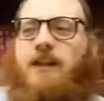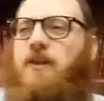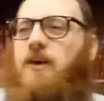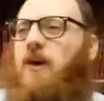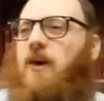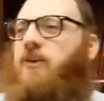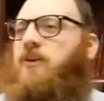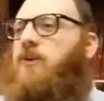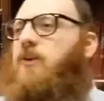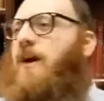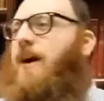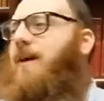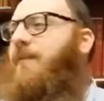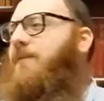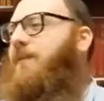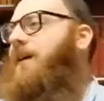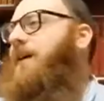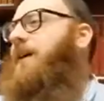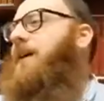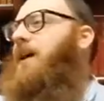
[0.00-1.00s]
Look, you
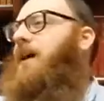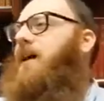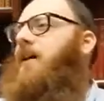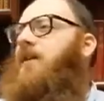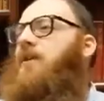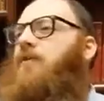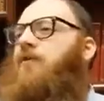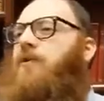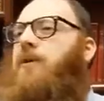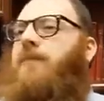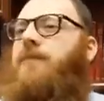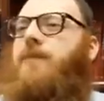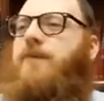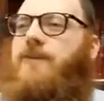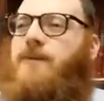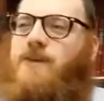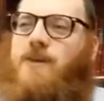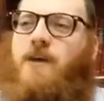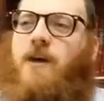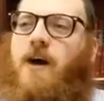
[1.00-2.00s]
have the
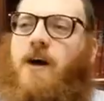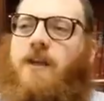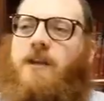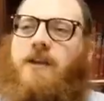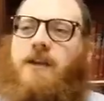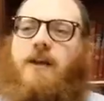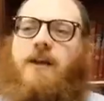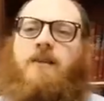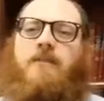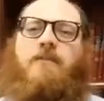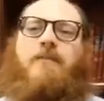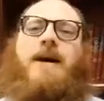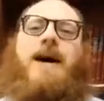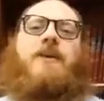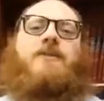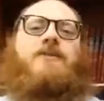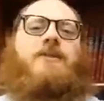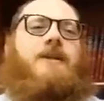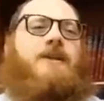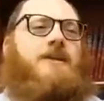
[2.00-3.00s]
river is godly, the
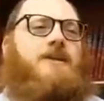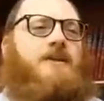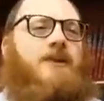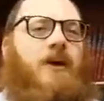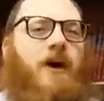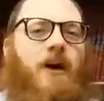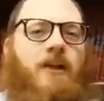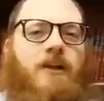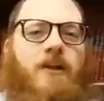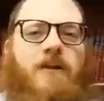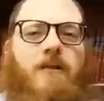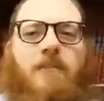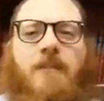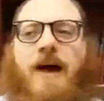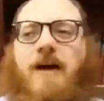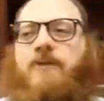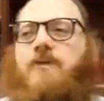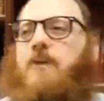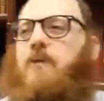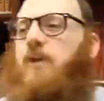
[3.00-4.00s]
mountain is godly, the
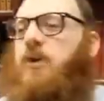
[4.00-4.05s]
mountain